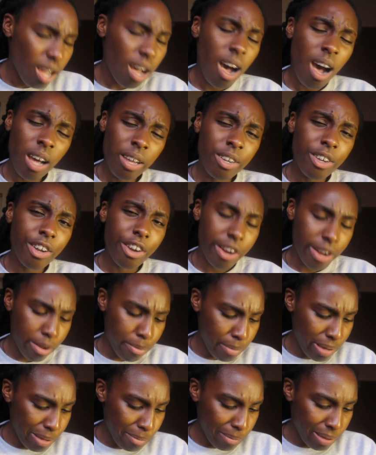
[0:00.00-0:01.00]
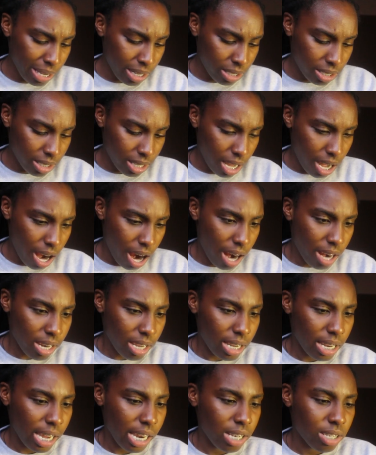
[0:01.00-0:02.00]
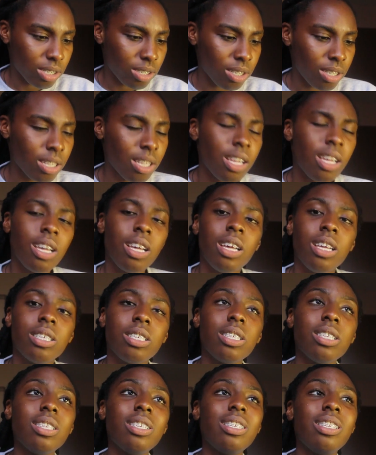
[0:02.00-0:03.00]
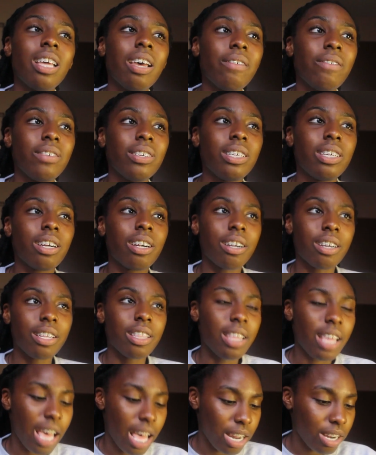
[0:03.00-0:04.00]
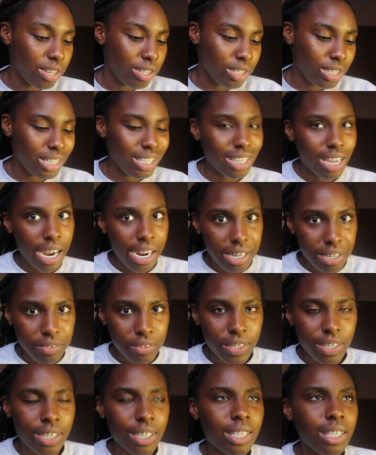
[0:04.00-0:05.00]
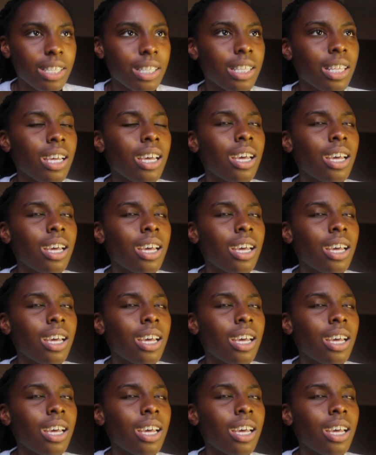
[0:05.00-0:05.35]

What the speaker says: Honor your commitments, a guardian angel. So this is definitely Earth energy, Knight of Earth.